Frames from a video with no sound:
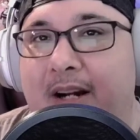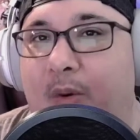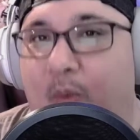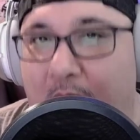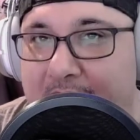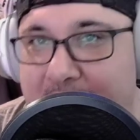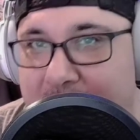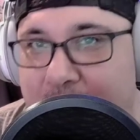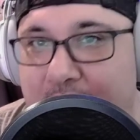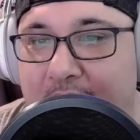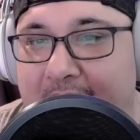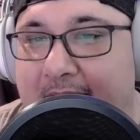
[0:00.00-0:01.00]
one
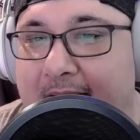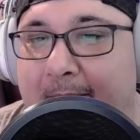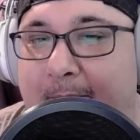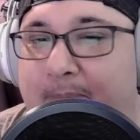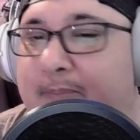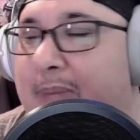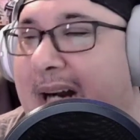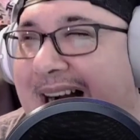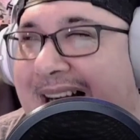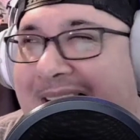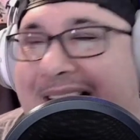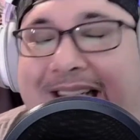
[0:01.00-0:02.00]
could
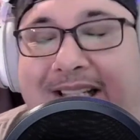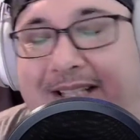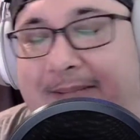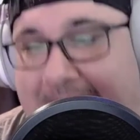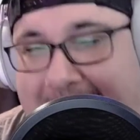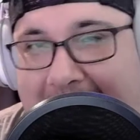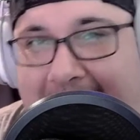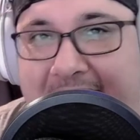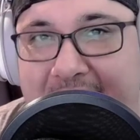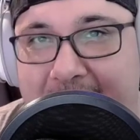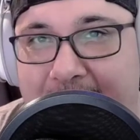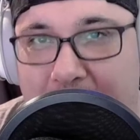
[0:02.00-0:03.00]
possibly
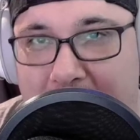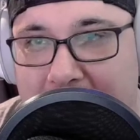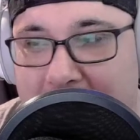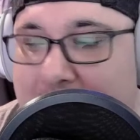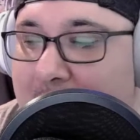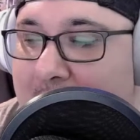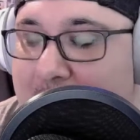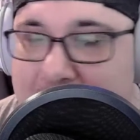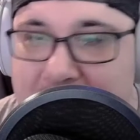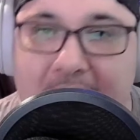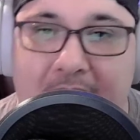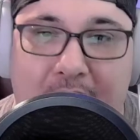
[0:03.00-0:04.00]
ask for.
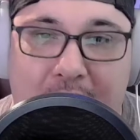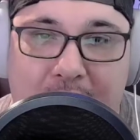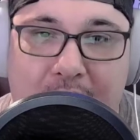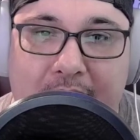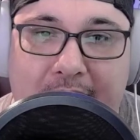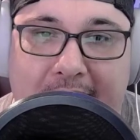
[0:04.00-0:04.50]
So